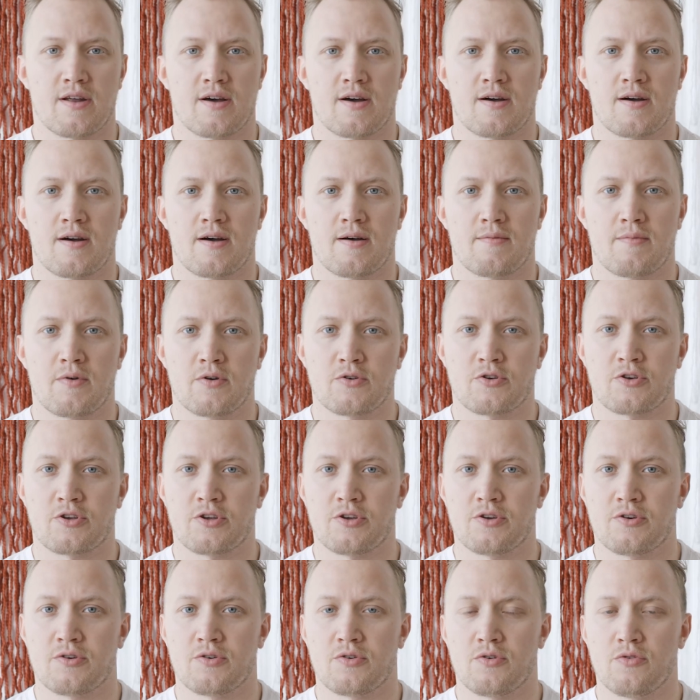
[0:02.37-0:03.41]
Most of
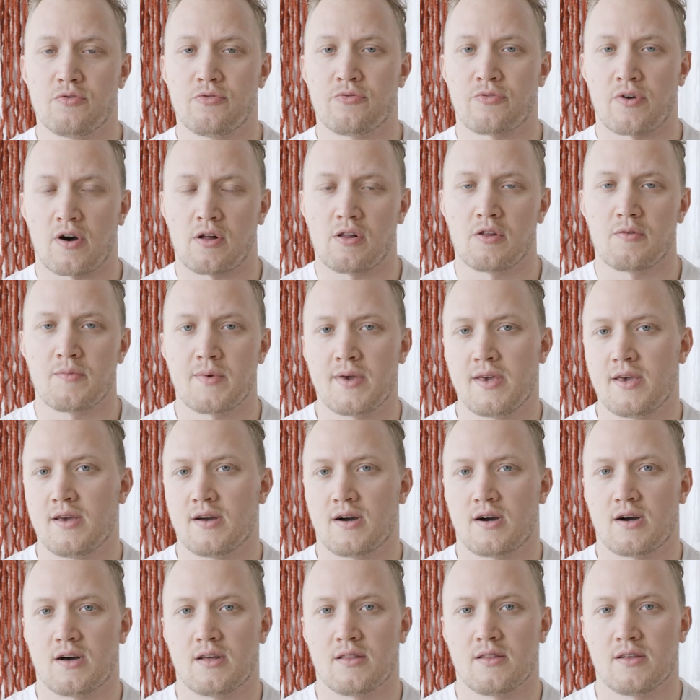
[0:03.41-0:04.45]
you who follow me
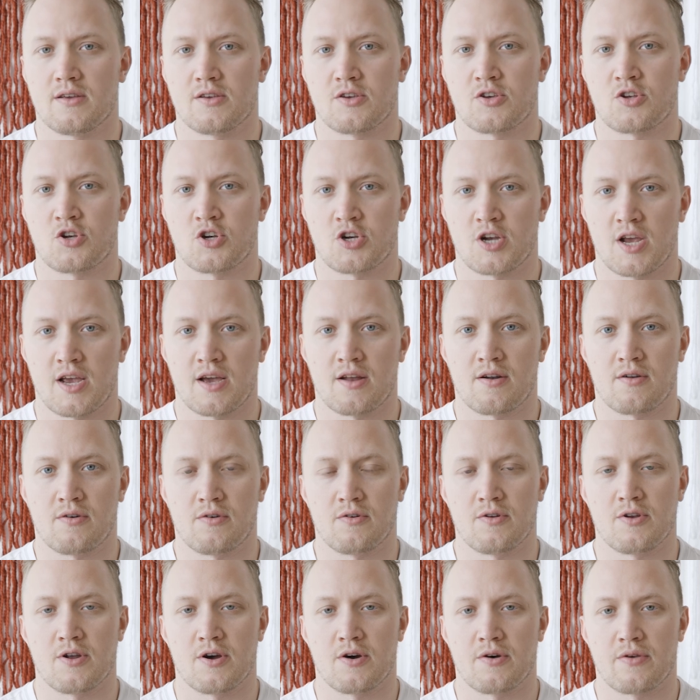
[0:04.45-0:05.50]
on this
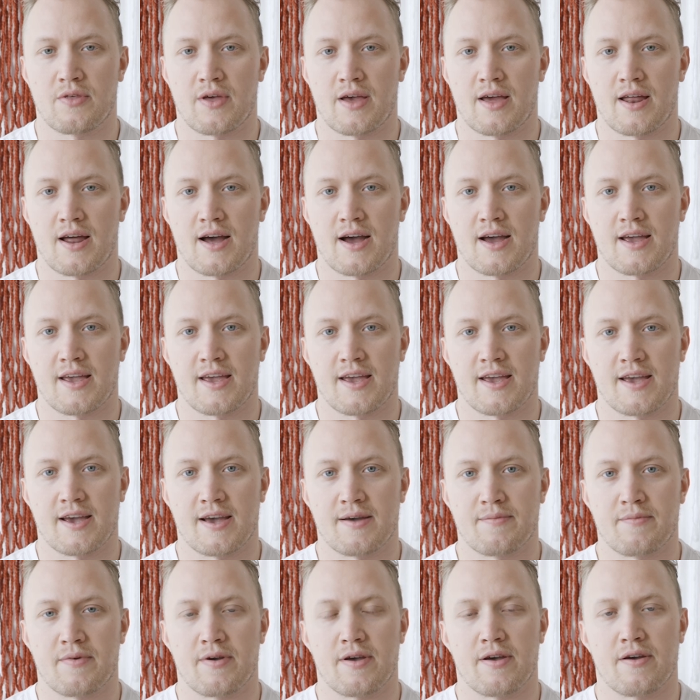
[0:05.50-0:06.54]
channel know that I
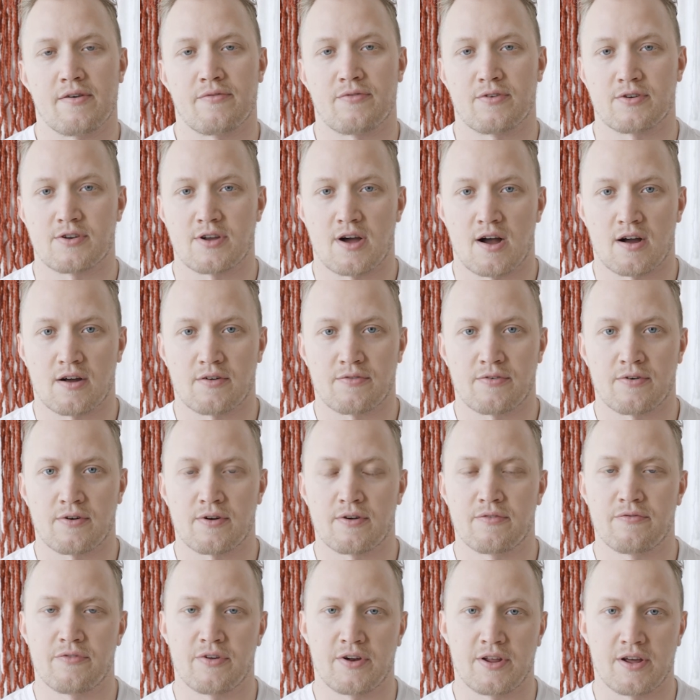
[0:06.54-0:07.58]
am a
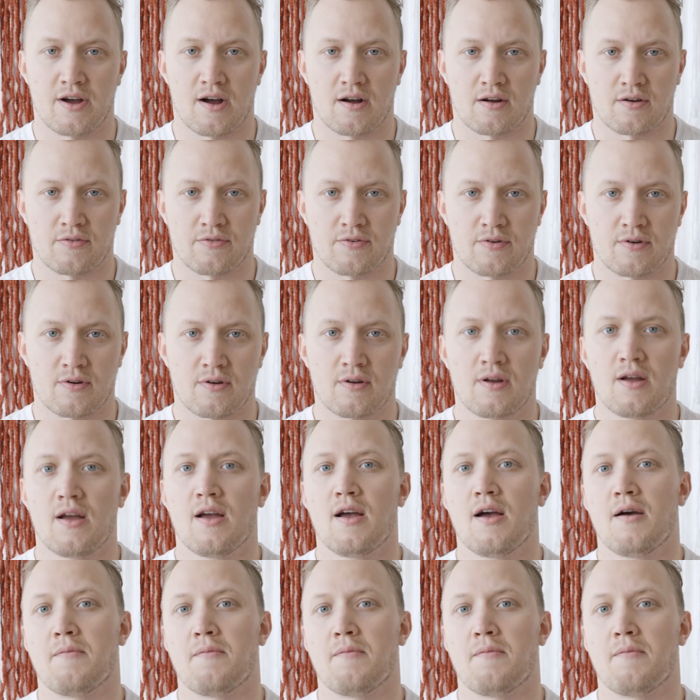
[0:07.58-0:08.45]
photographer and videographer.